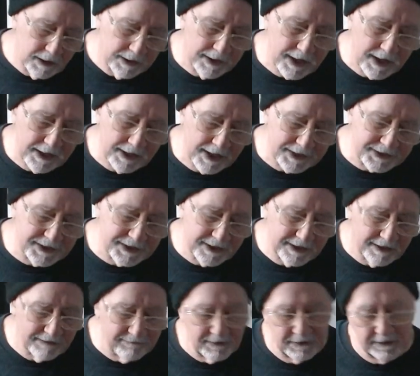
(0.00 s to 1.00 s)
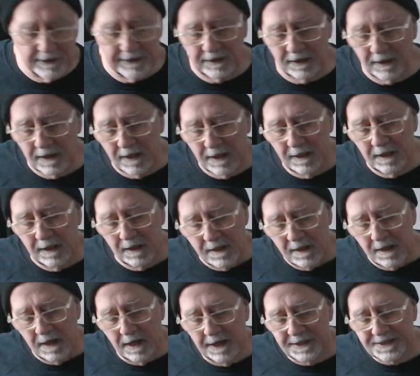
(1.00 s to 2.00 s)
I like to give a little
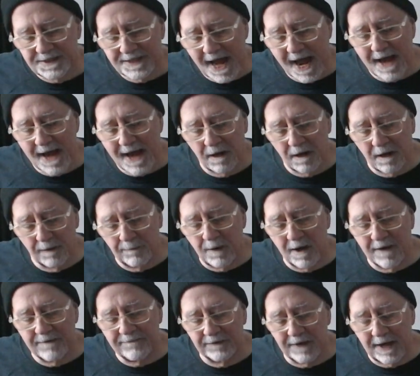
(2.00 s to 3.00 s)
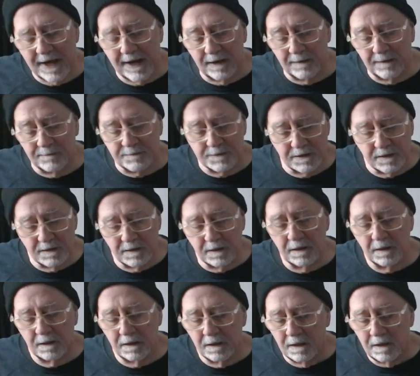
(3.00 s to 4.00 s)
attack on my flams.
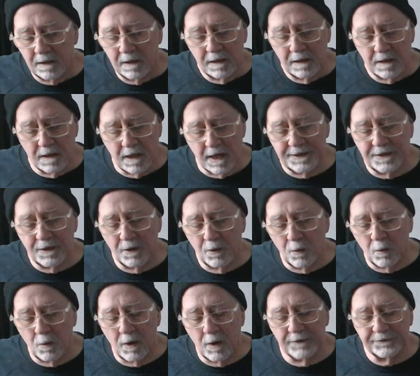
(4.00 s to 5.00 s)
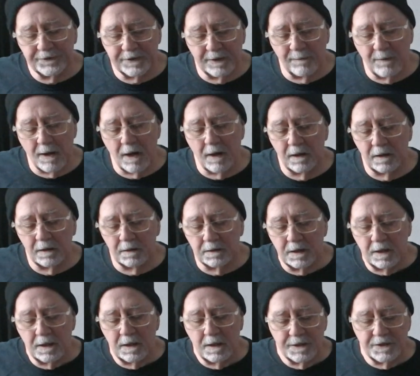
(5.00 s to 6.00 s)
I don't want them all
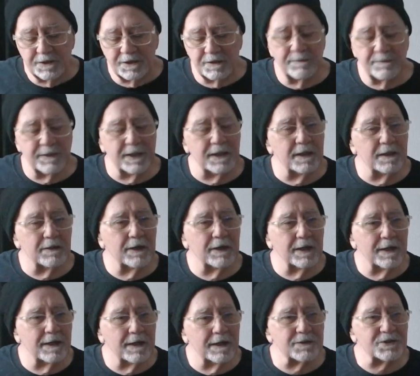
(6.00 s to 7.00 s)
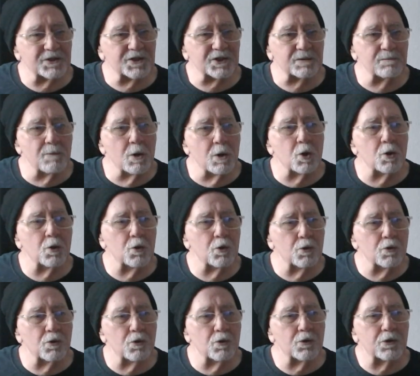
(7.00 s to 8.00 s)
to be smooth
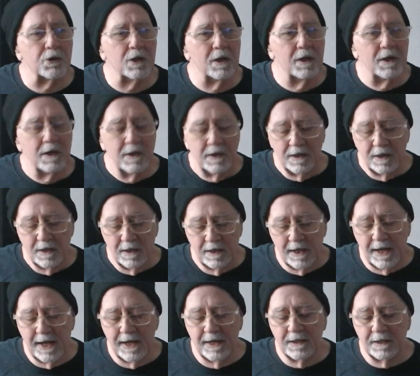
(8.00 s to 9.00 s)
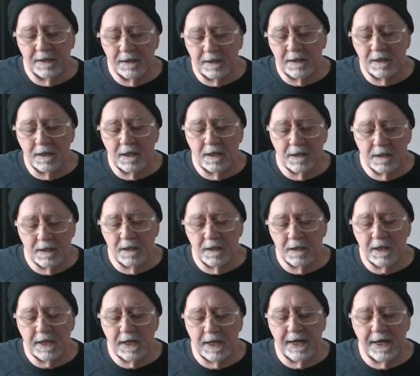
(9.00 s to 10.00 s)
and
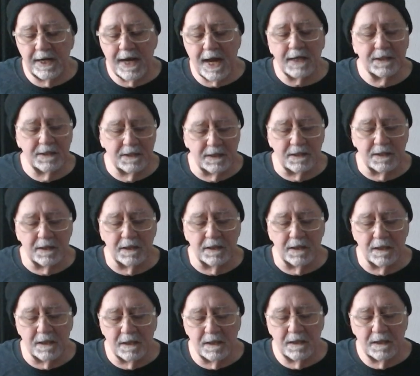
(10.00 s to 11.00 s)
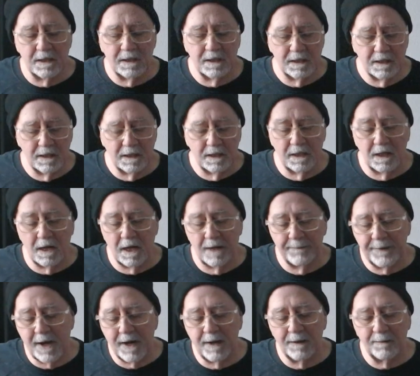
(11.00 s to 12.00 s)
connected.
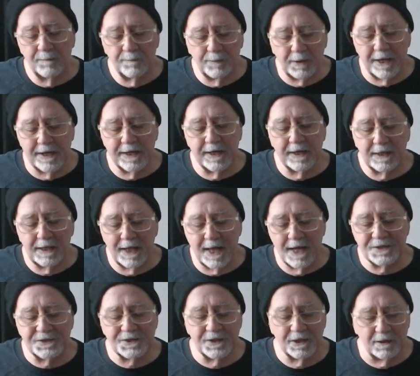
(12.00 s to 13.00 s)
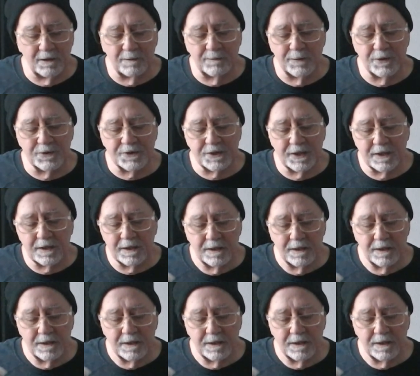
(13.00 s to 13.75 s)
I'm not playing classical music.